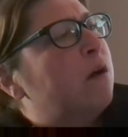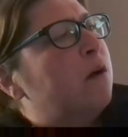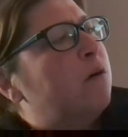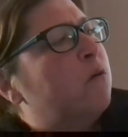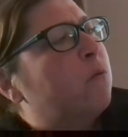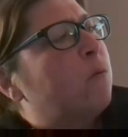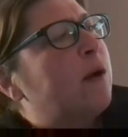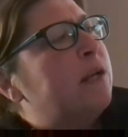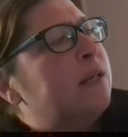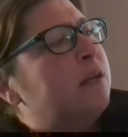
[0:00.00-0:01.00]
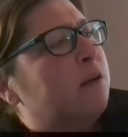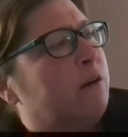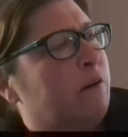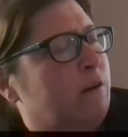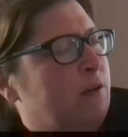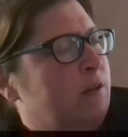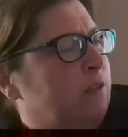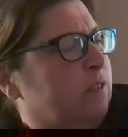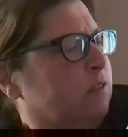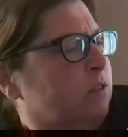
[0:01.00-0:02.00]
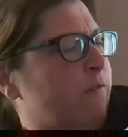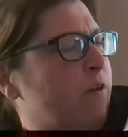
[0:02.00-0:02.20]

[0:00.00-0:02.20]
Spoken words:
Oh, right here. So I've